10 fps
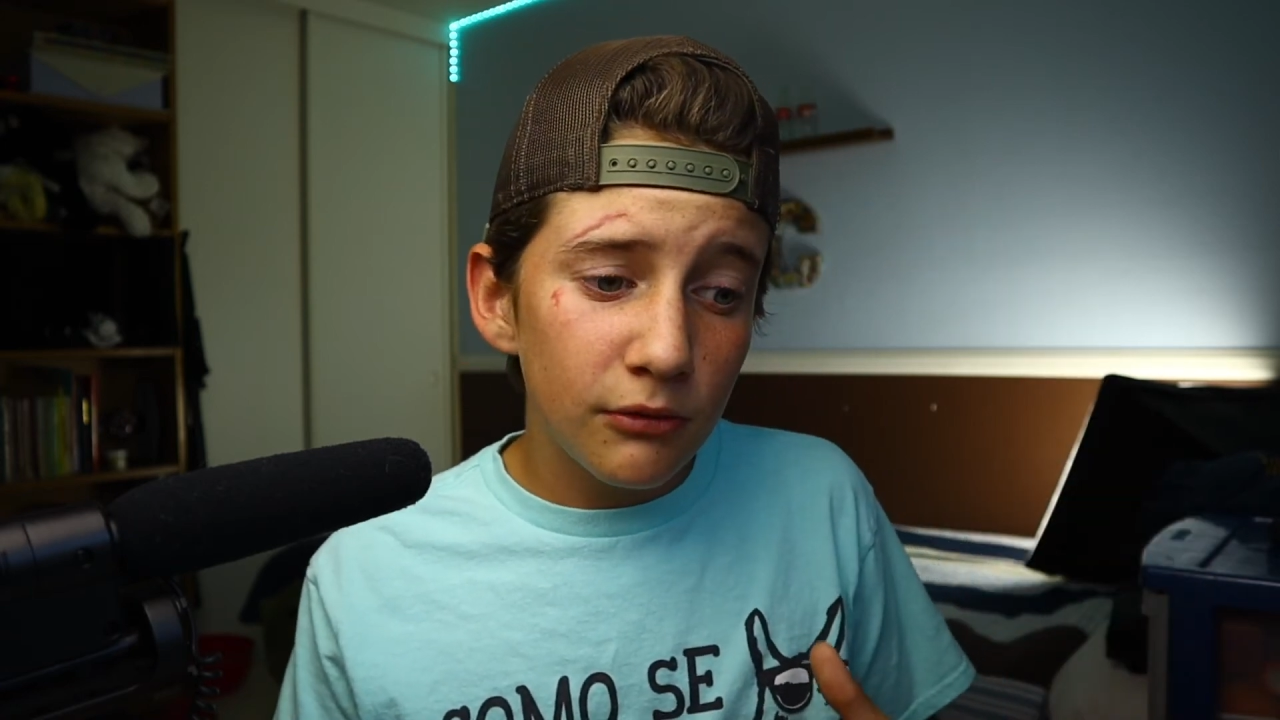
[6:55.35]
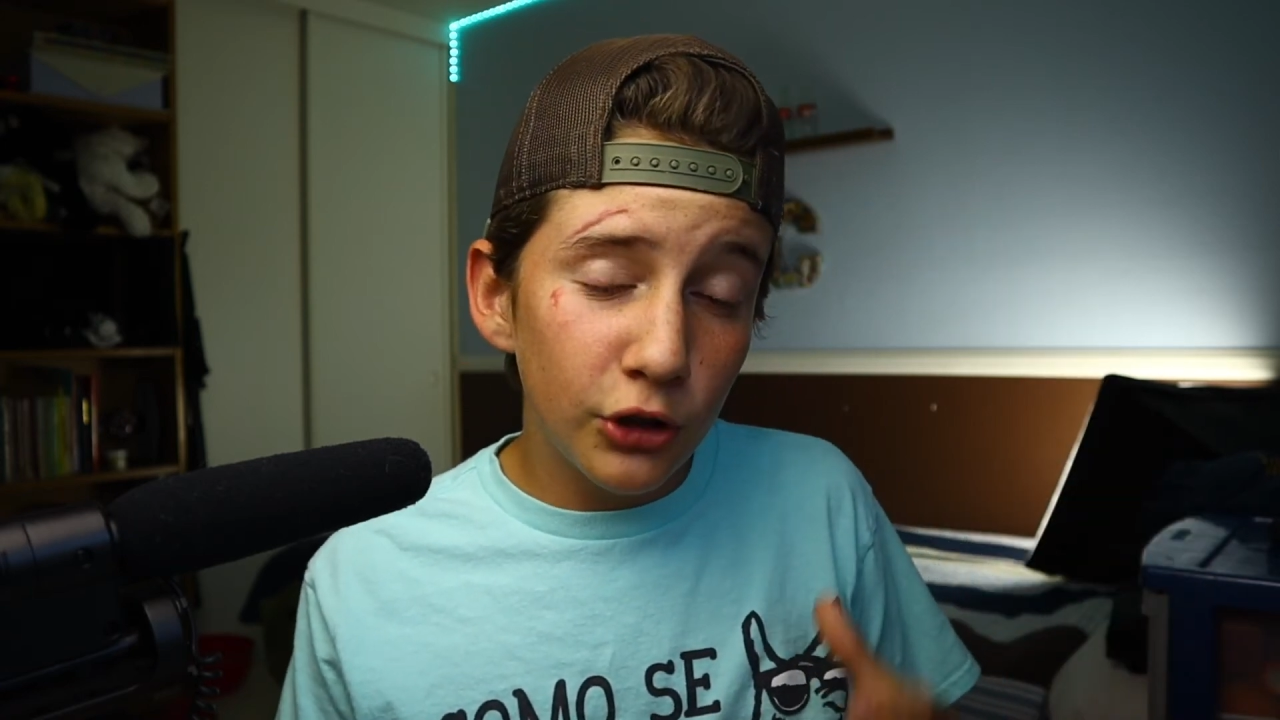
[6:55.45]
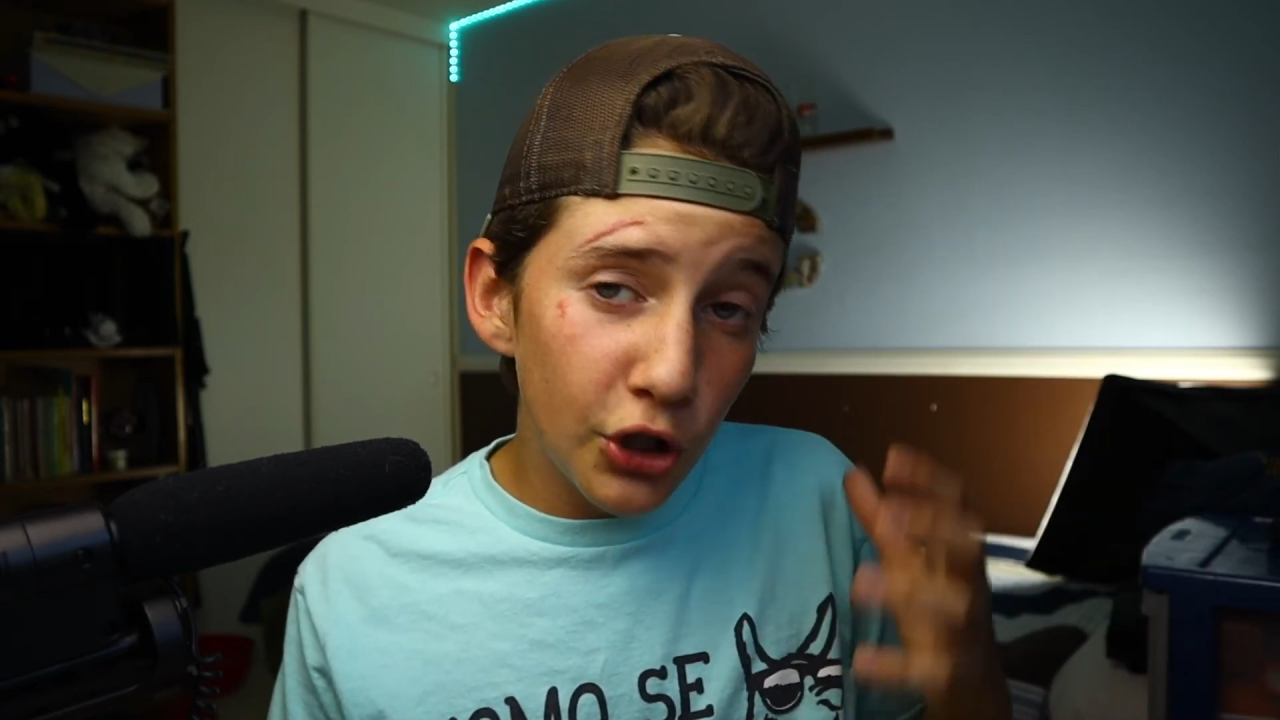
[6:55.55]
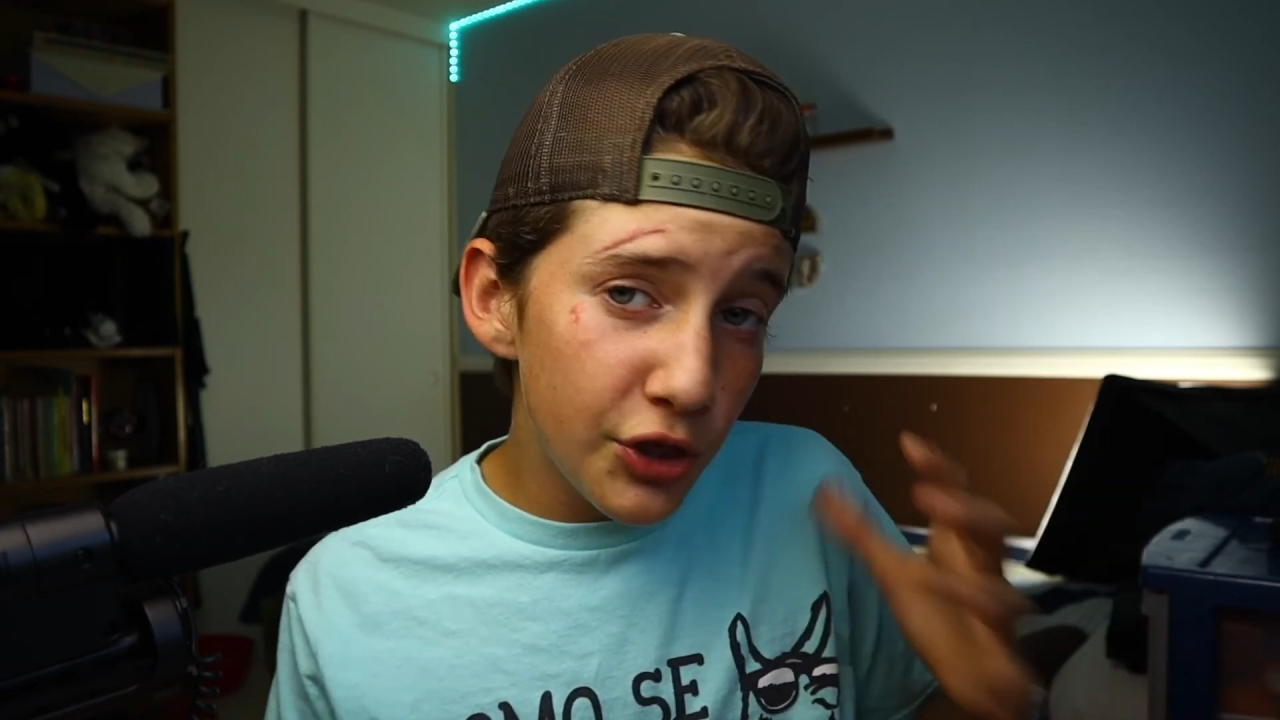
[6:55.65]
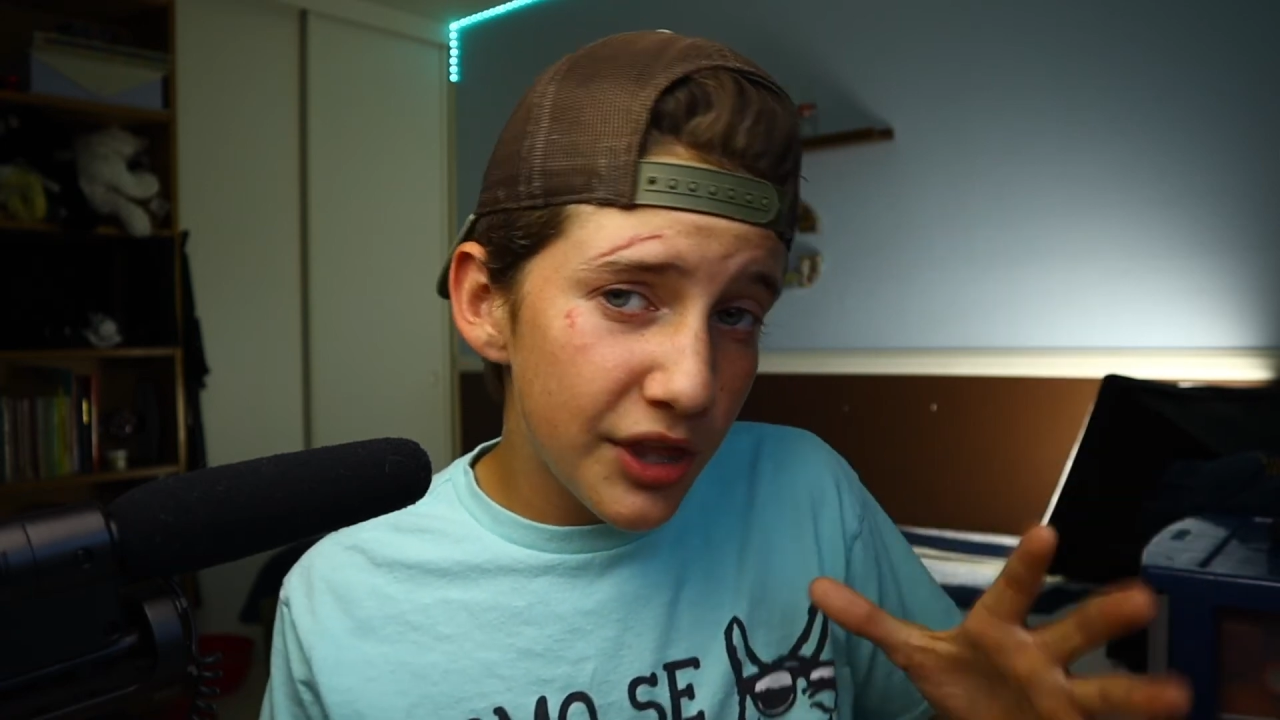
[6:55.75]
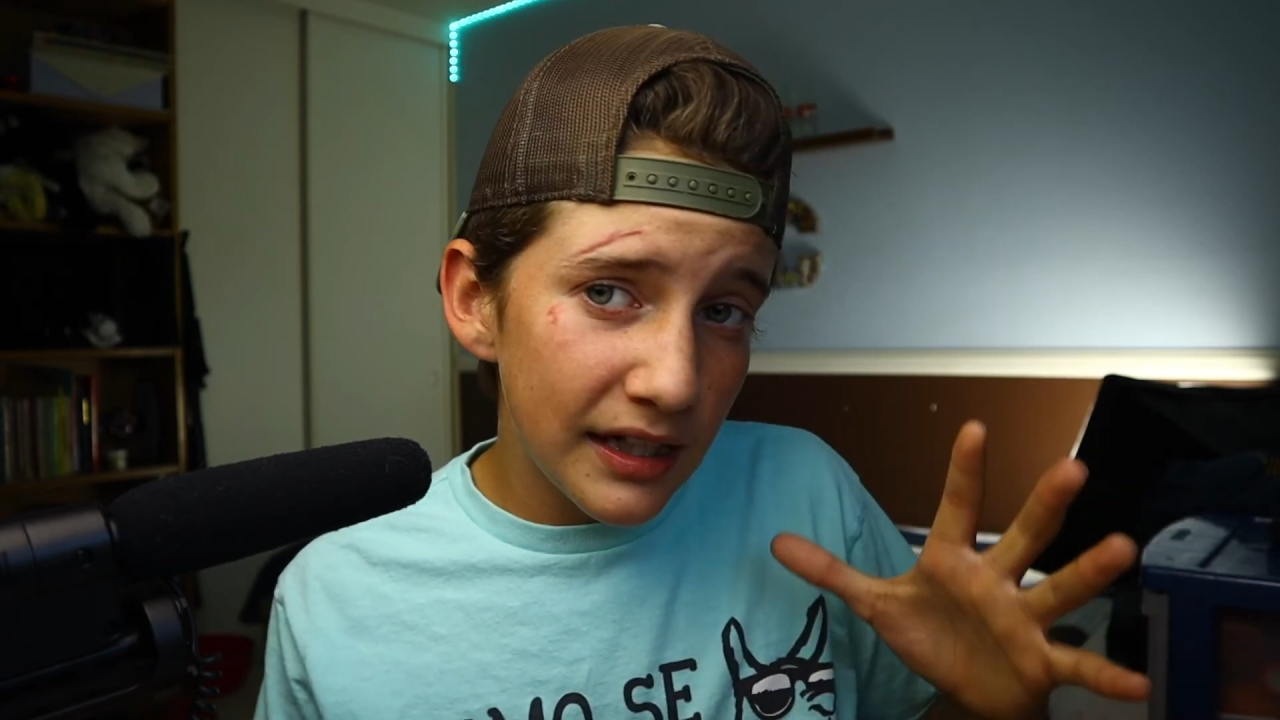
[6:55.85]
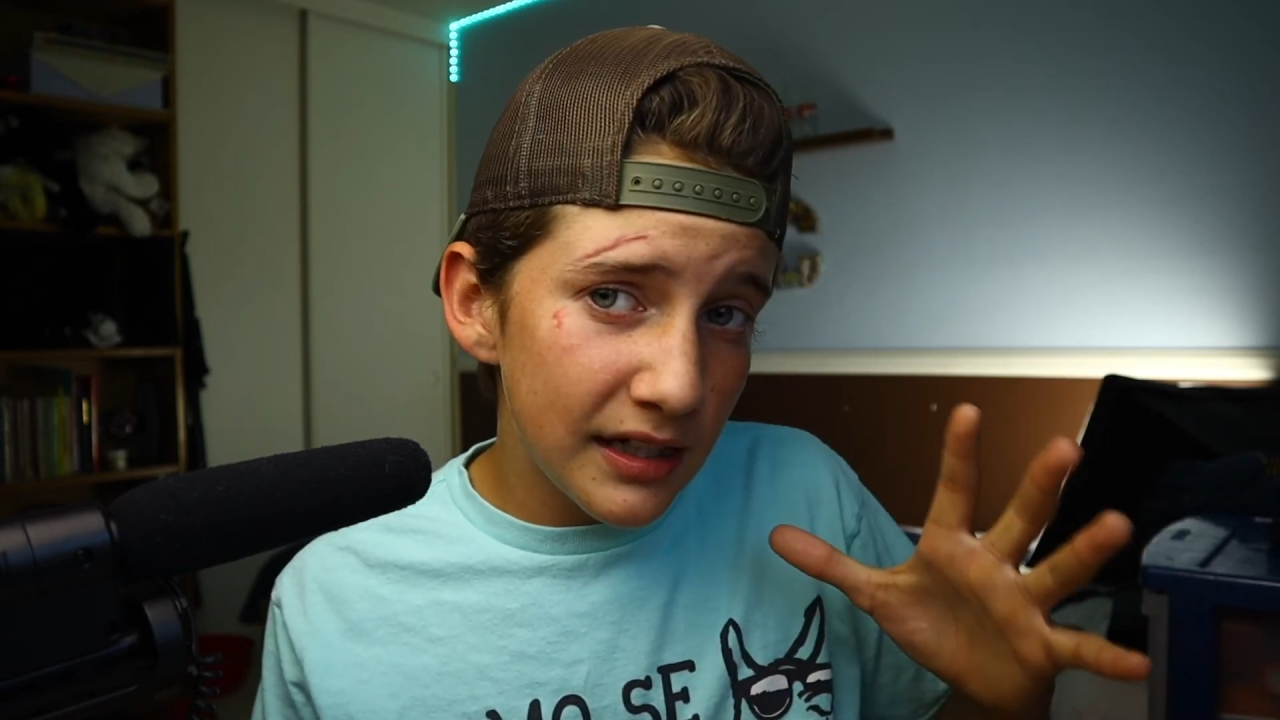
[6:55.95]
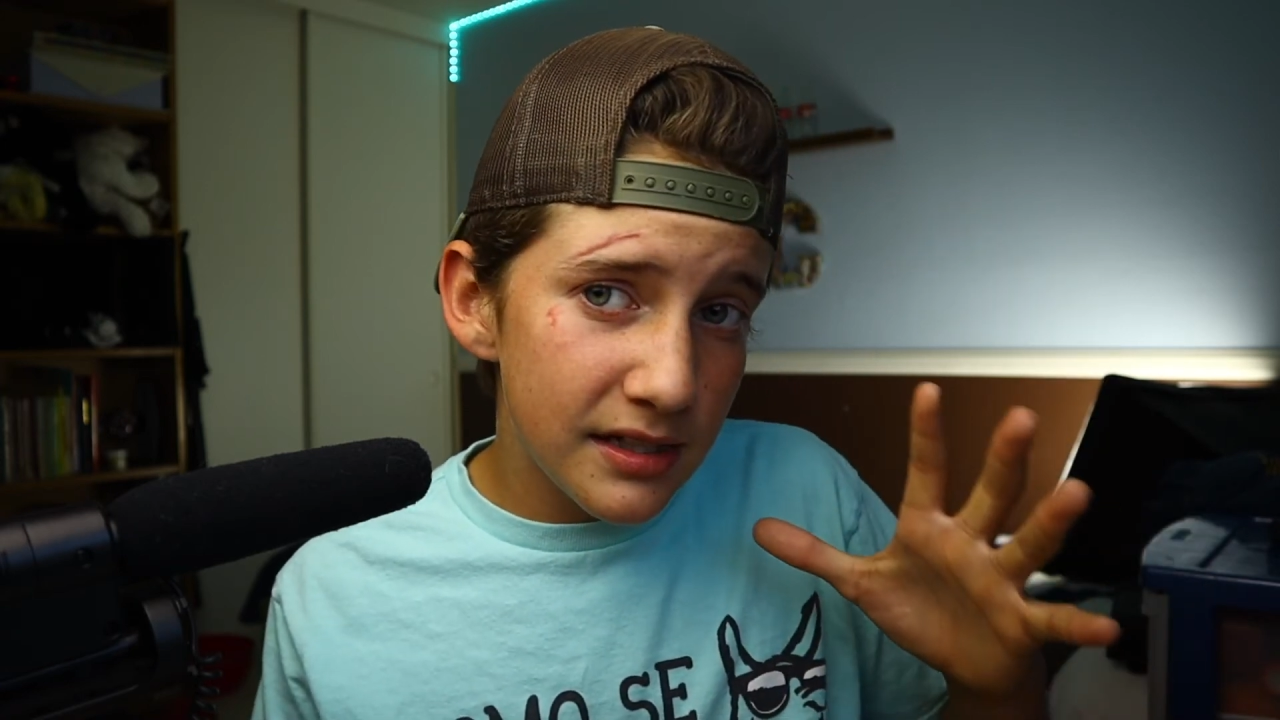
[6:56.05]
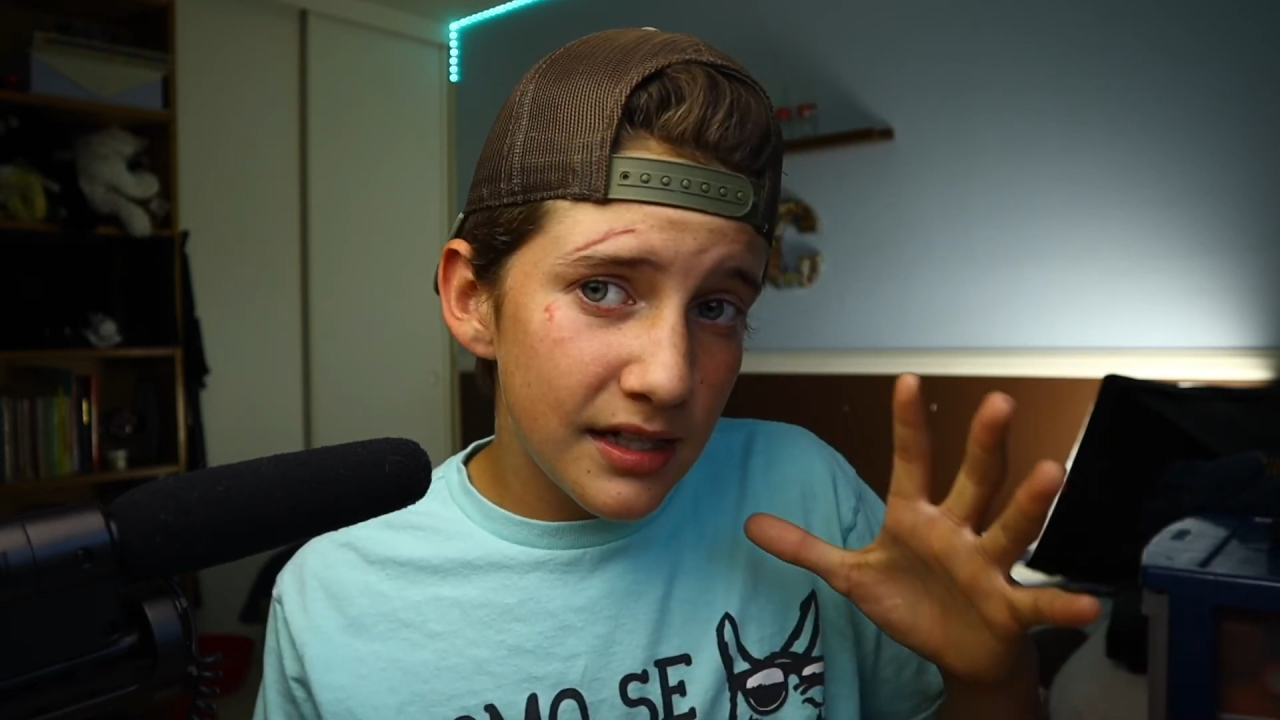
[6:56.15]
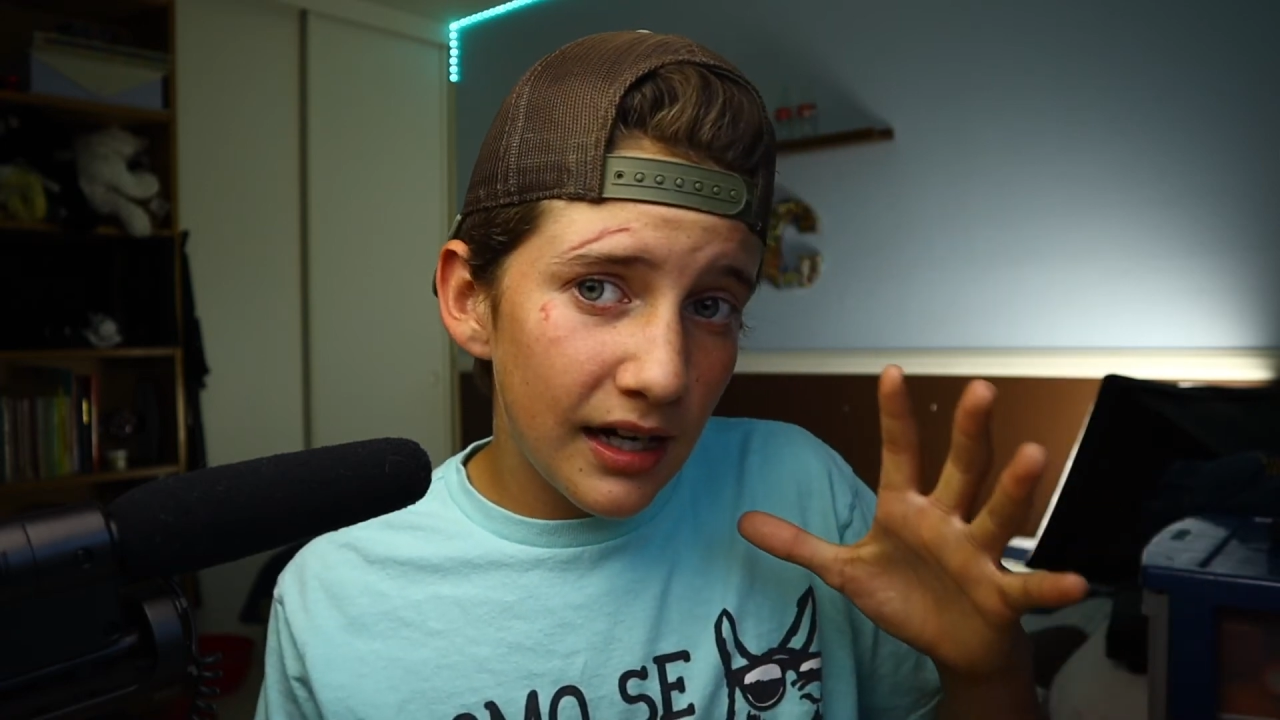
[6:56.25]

good things